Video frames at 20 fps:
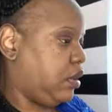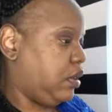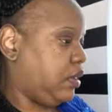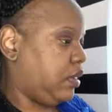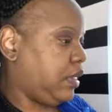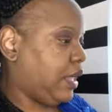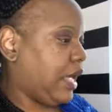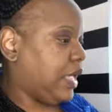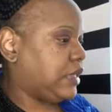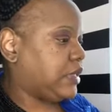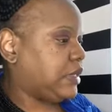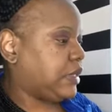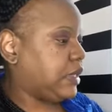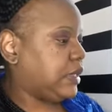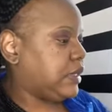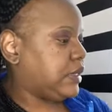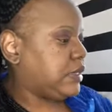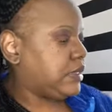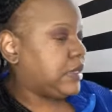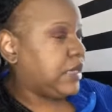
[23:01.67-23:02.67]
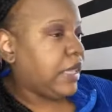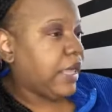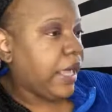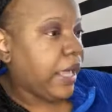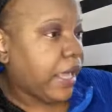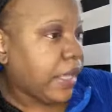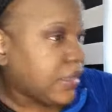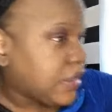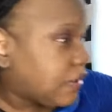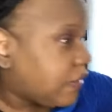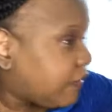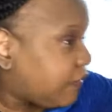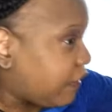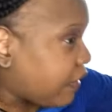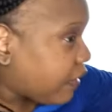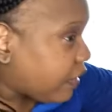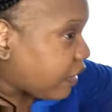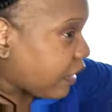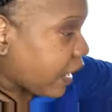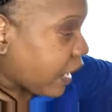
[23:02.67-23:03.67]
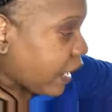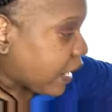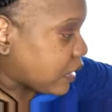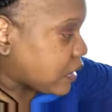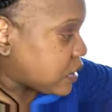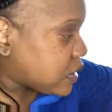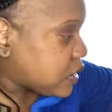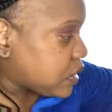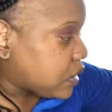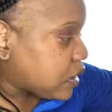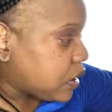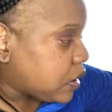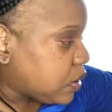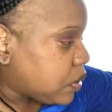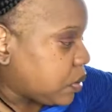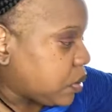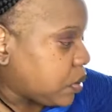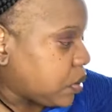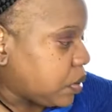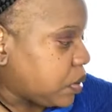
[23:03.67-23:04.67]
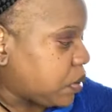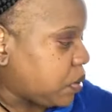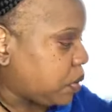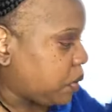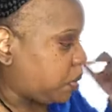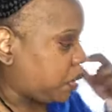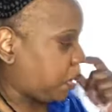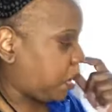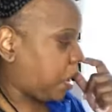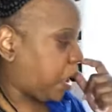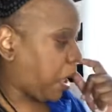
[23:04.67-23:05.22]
that is that for that. Woo.